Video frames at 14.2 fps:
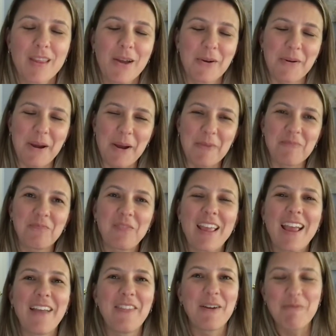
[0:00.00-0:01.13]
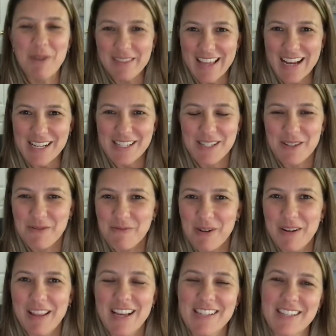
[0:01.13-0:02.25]
Okay. And then one last
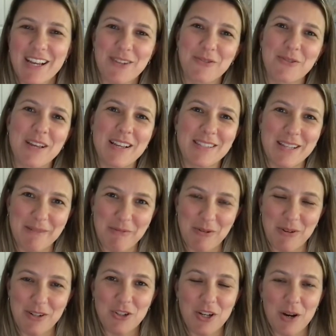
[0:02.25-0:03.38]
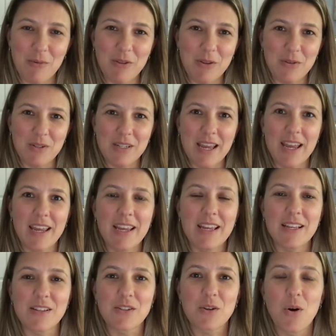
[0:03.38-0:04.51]
exercise that I'm going to share with you today
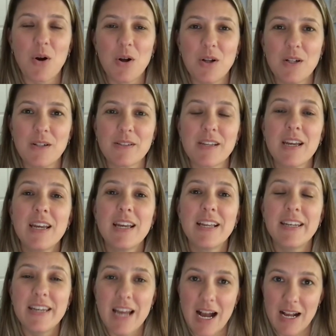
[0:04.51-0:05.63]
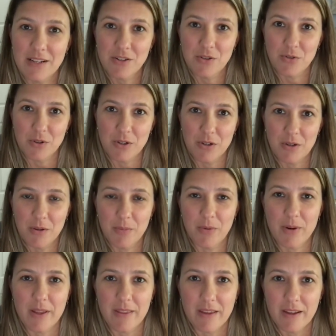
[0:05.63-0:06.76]
is called nostril
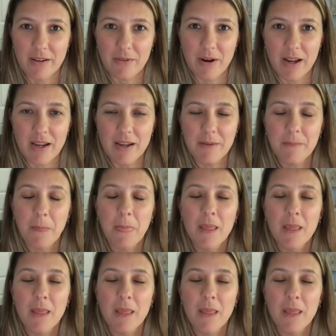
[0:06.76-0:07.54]
breathing, right?